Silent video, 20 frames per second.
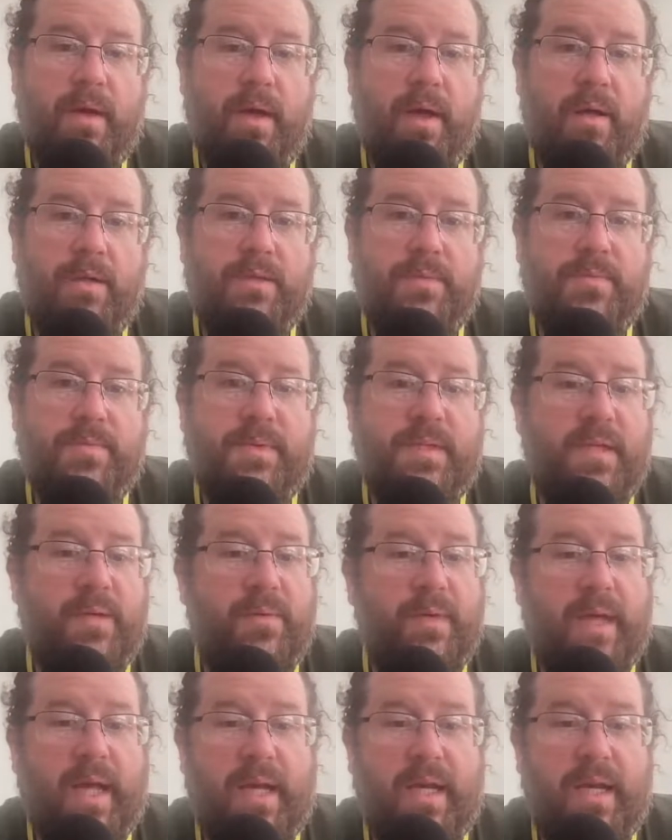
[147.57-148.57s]
I'll see you
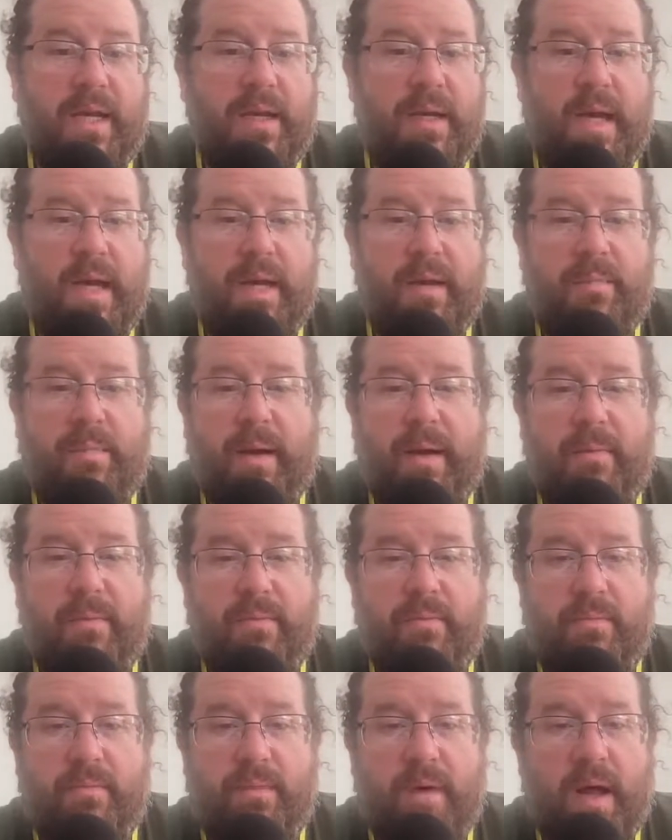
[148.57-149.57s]
again in about
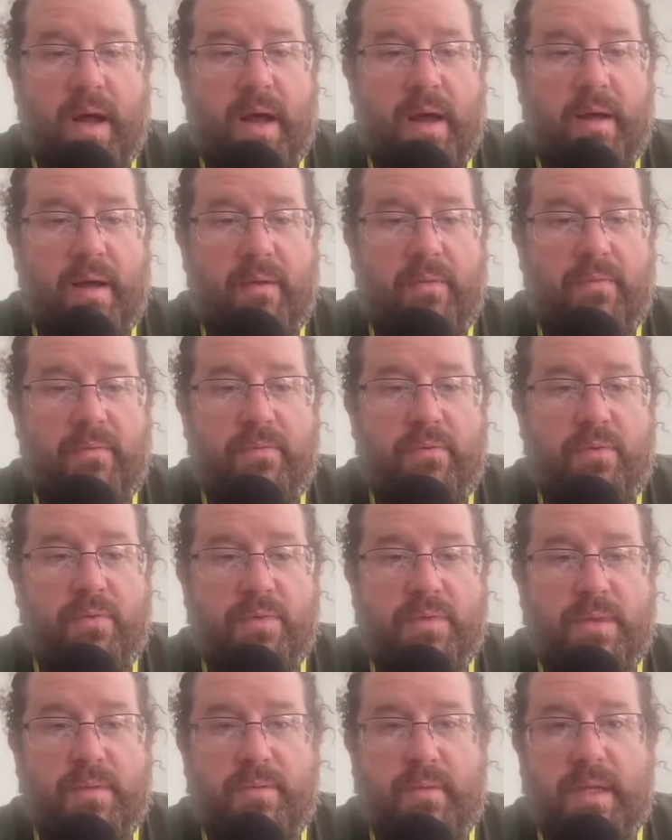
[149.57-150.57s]

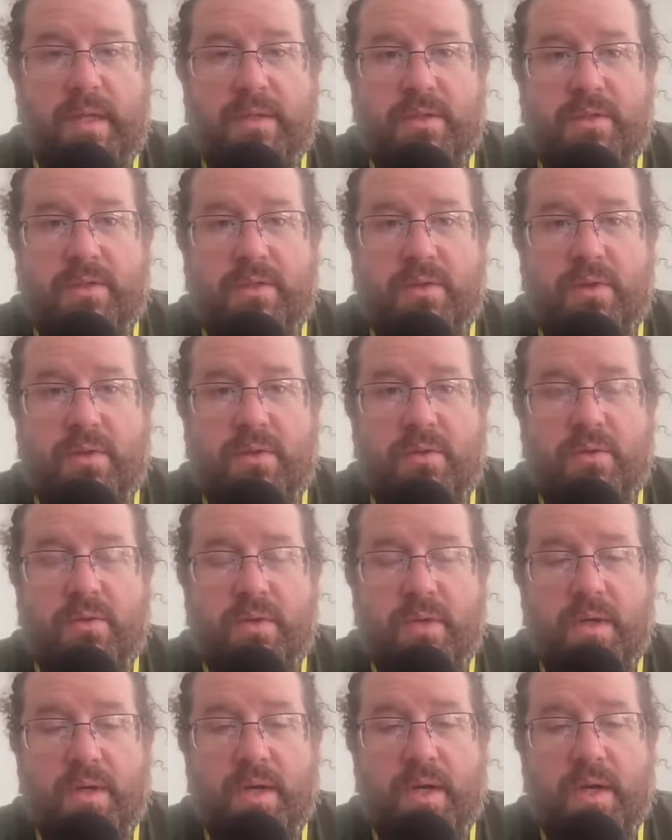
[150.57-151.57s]
40 minutes or so.
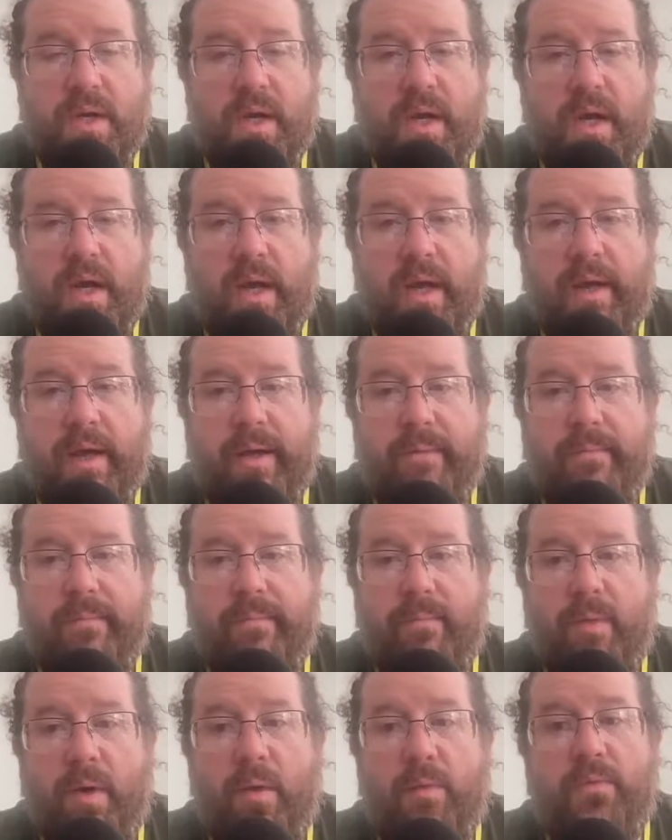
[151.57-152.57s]

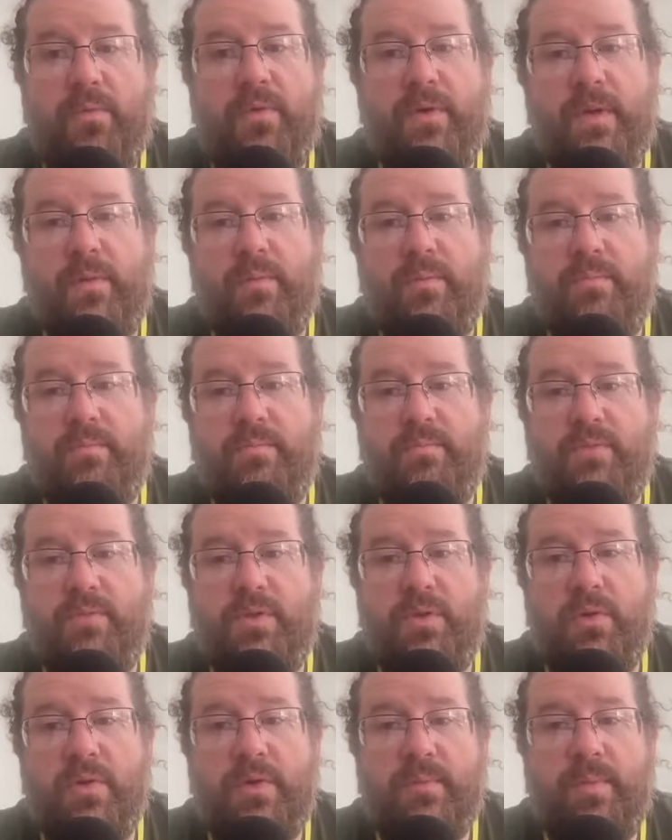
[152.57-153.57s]
Hopefully
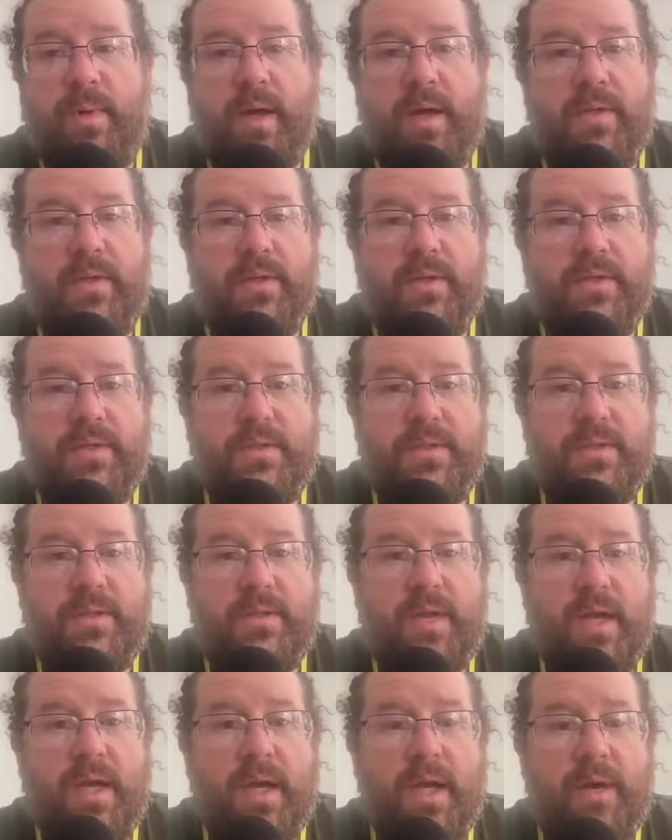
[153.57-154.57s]
joined by
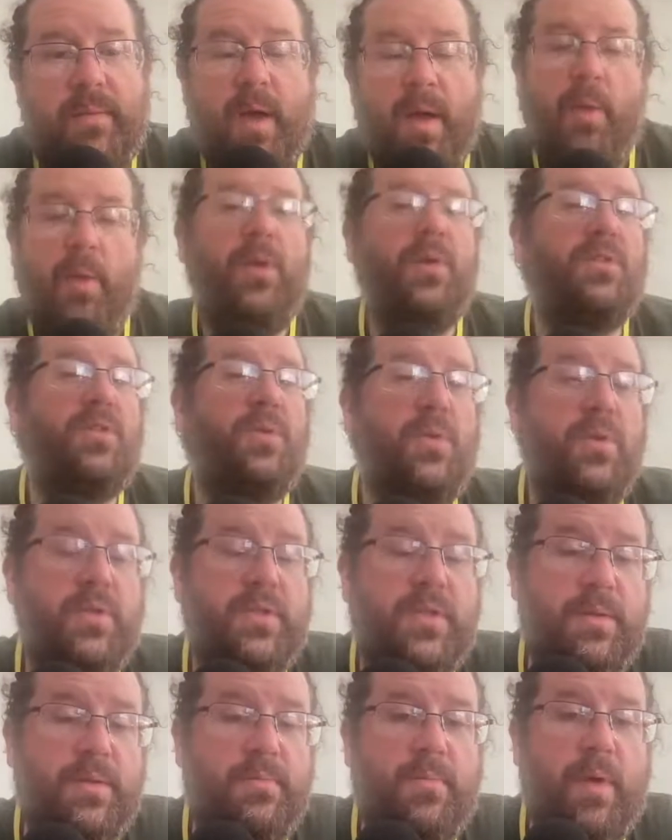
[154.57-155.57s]
others. We also heard
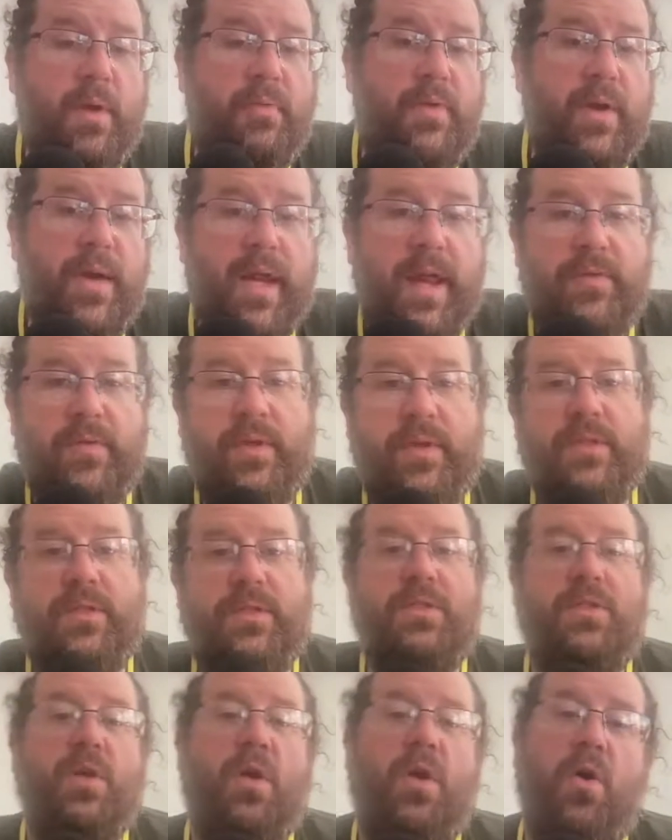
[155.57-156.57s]
some written
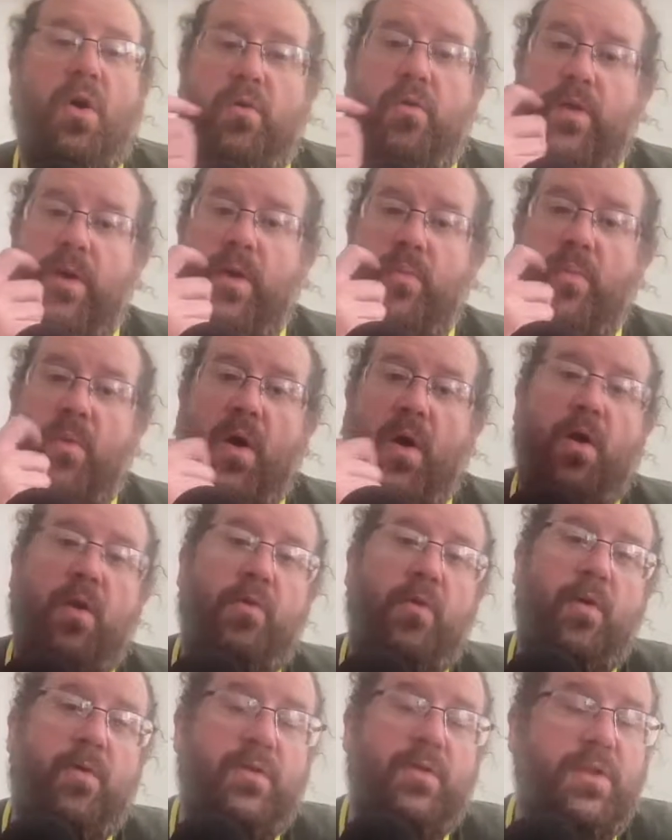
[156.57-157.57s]
evidence of a number
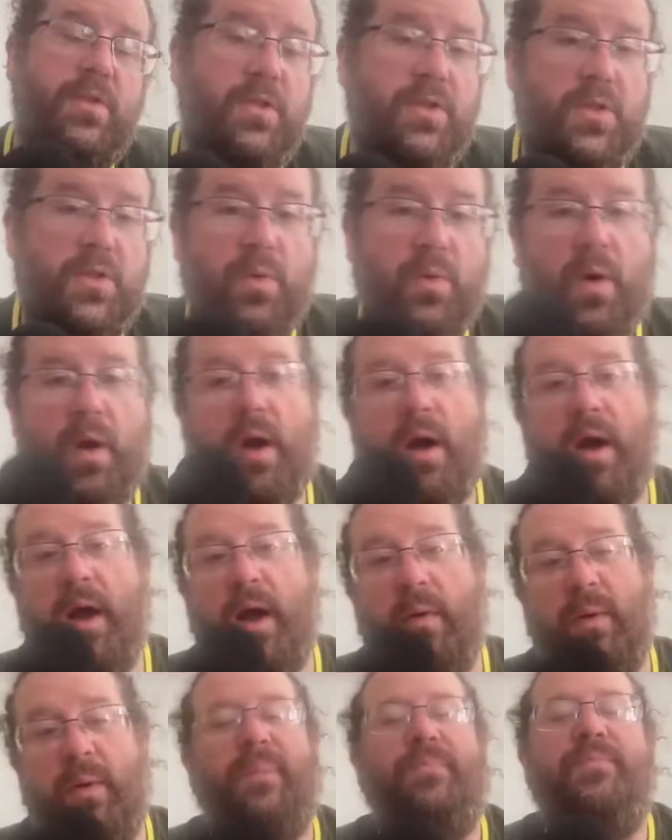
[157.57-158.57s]
of officers who
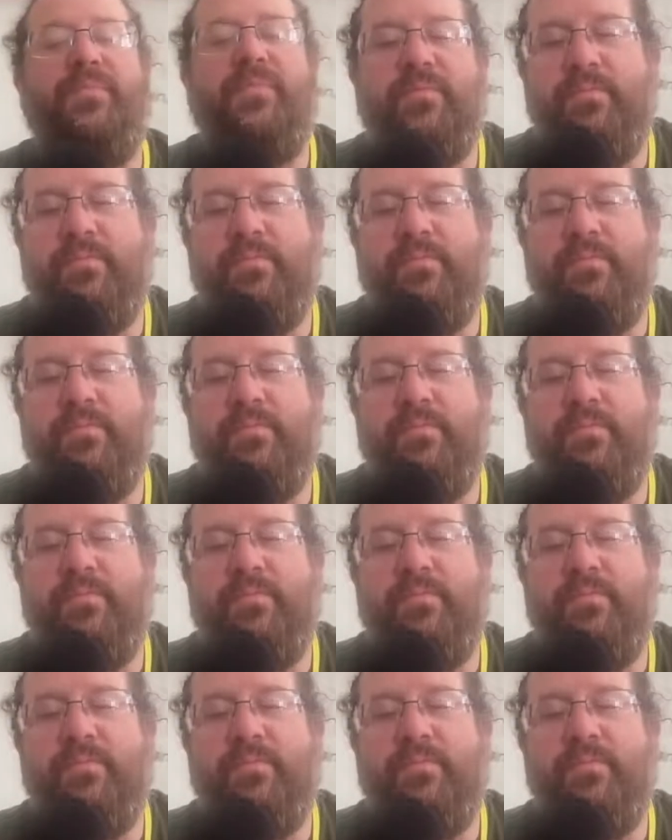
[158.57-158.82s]
are, former